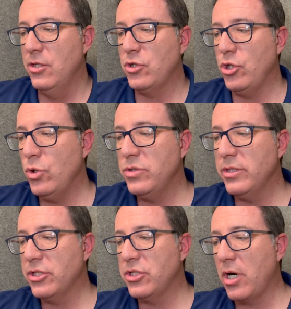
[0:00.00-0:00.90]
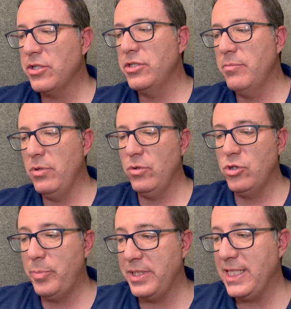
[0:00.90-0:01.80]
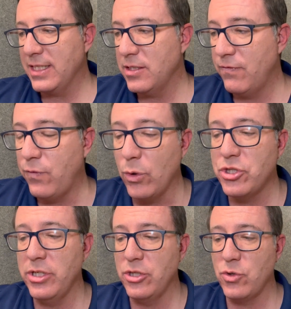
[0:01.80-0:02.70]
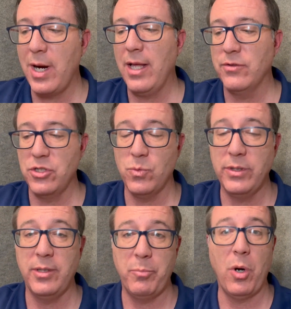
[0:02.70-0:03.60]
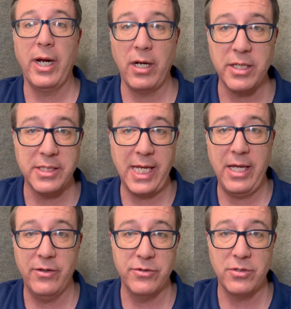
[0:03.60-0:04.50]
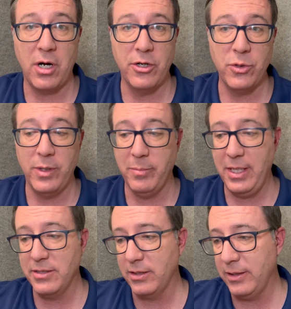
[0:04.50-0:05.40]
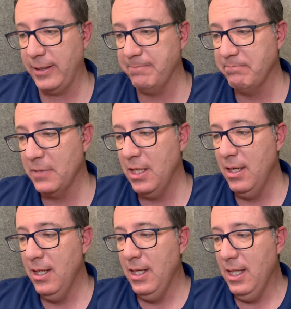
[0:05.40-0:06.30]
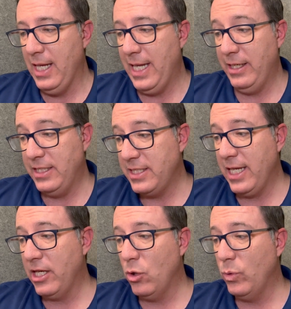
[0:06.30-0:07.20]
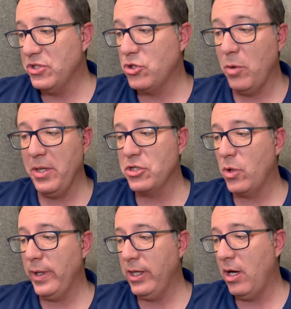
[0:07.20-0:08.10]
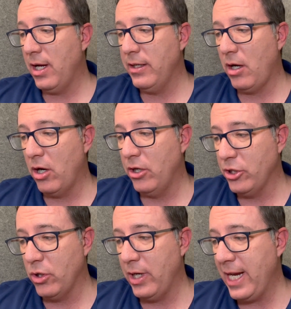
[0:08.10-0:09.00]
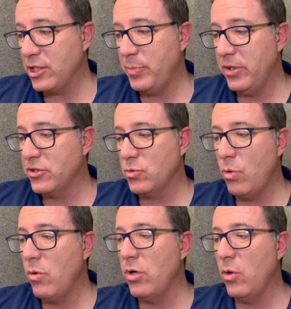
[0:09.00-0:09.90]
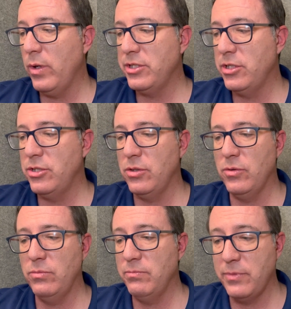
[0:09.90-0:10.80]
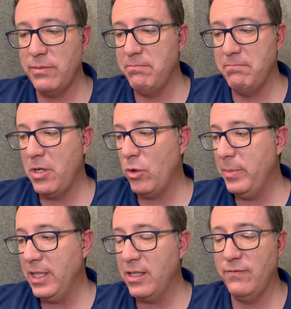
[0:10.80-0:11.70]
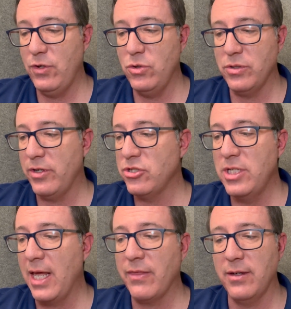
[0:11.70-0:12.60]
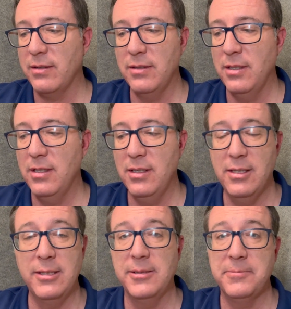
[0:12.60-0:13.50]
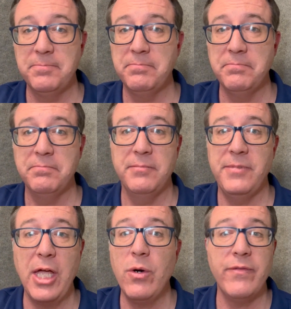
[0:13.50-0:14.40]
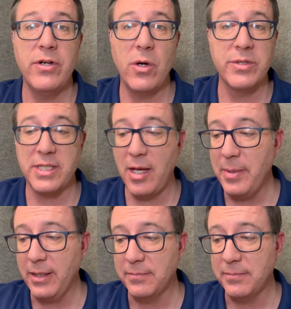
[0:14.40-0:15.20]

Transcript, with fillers: So, using the stars and the moon to predict fortune and trials is what the prognosticators are doing, basically. And he's saying here, with so much going on, our, your experts won't know what to do. There will be confusion. There's nothing. They don't even know it's coming.